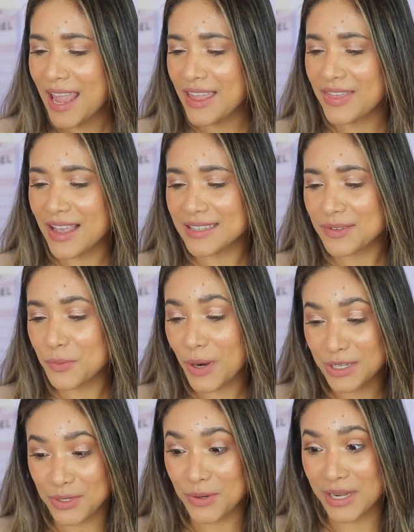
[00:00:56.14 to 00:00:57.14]
And that's
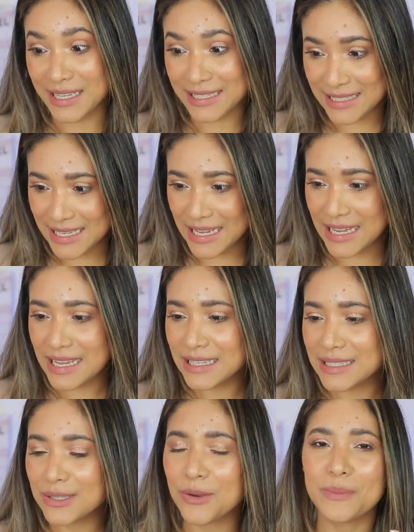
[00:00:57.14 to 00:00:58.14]
what you're going to
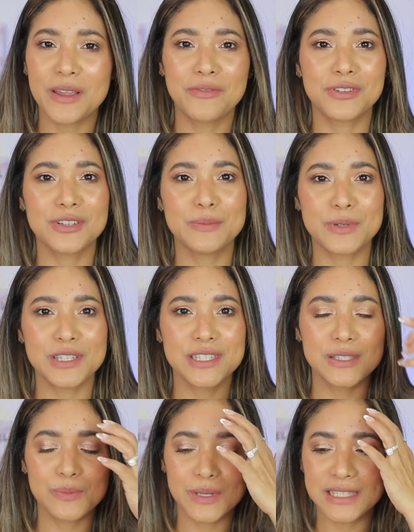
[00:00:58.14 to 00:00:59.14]
see. So my first
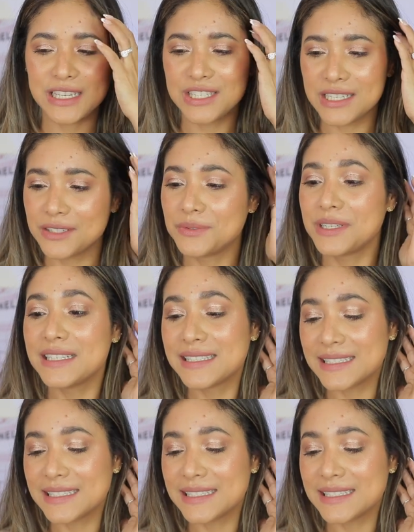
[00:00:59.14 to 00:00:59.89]
purchase was in January